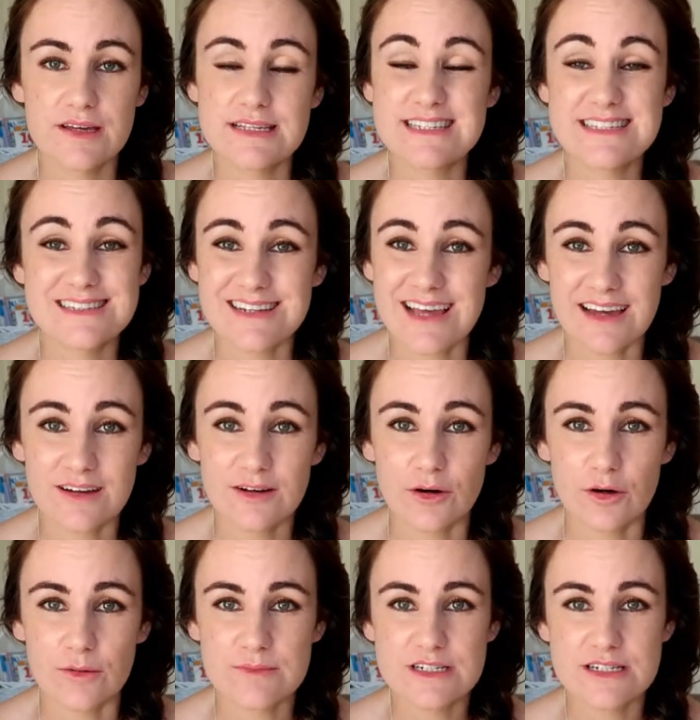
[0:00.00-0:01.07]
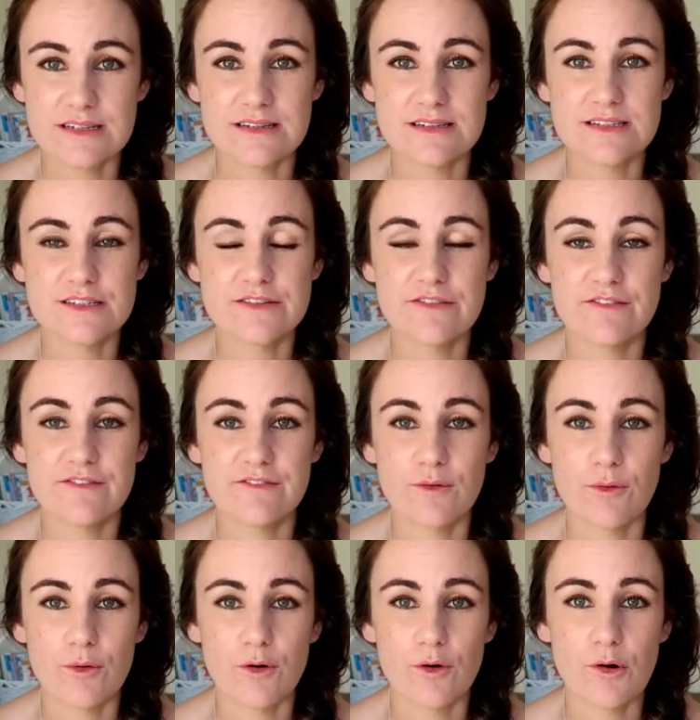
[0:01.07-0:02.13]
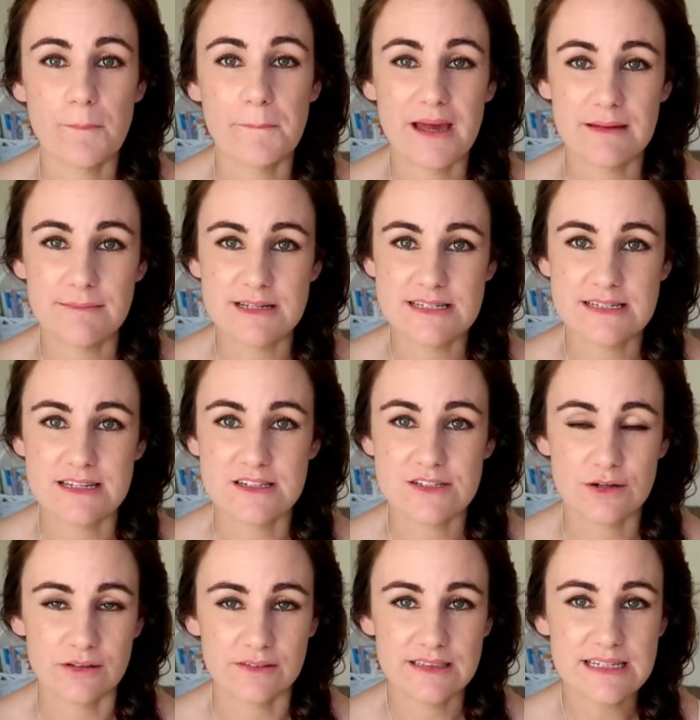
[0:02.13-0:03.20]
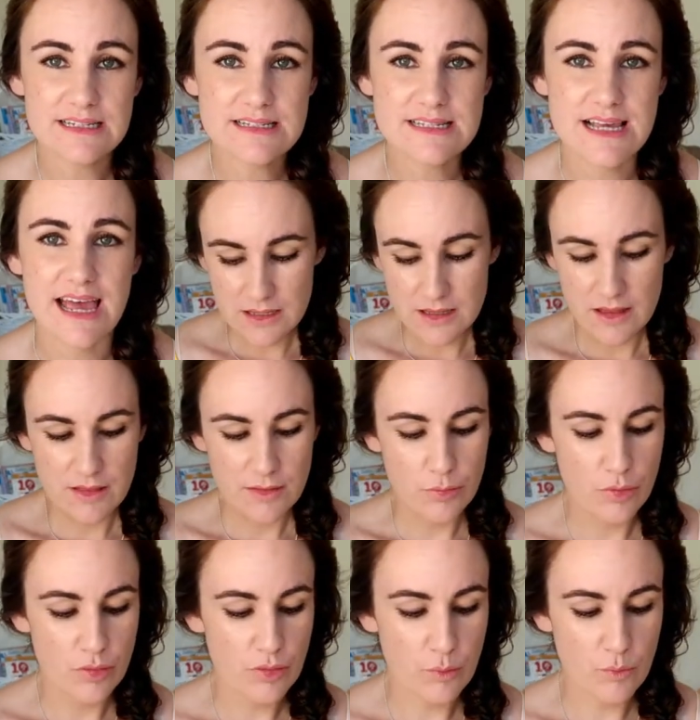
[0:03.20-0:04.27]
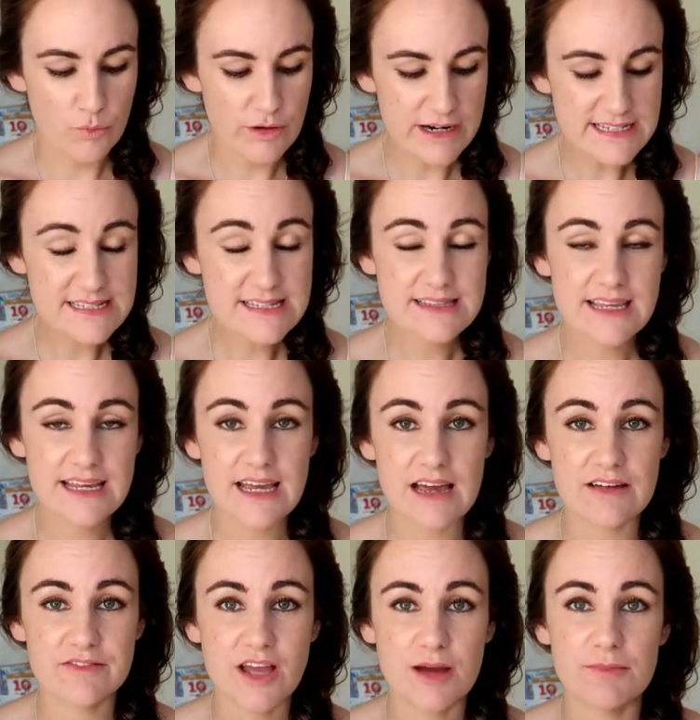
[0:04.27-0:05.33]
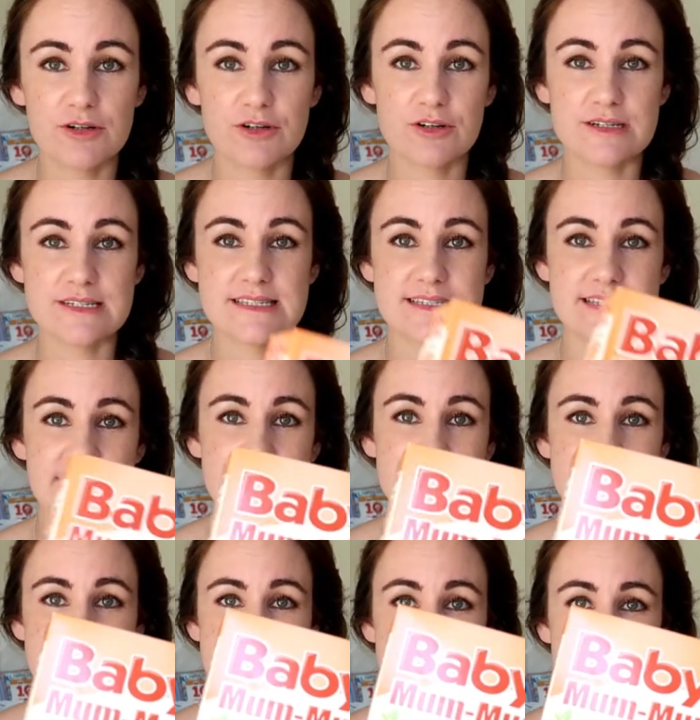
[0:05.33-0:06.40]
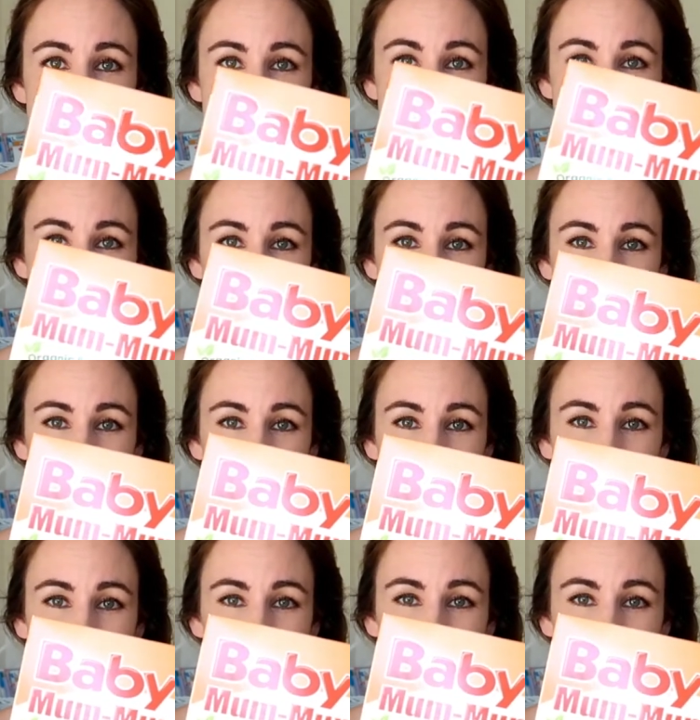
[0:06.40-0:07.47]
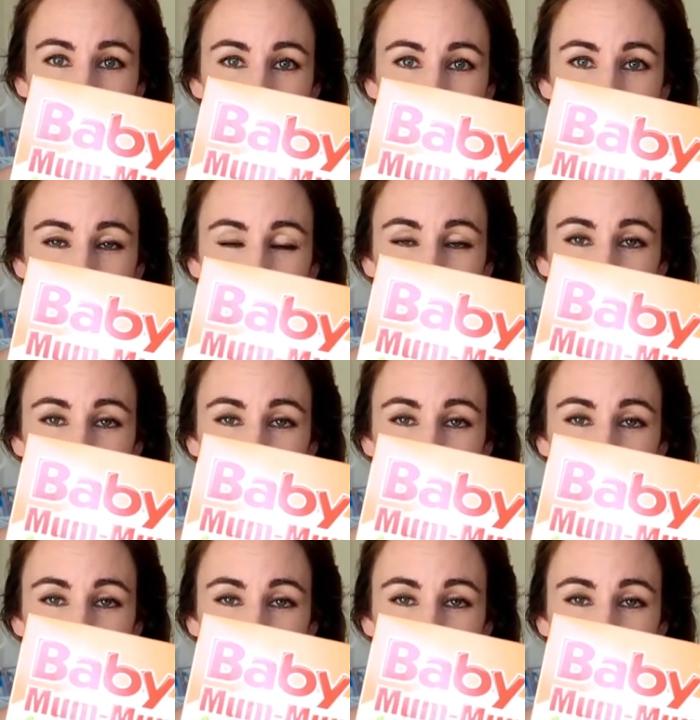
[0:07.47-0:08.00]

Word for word: snack options for babies and toddlers. Recently, I've come across these. They're the Baby Mum-Mum.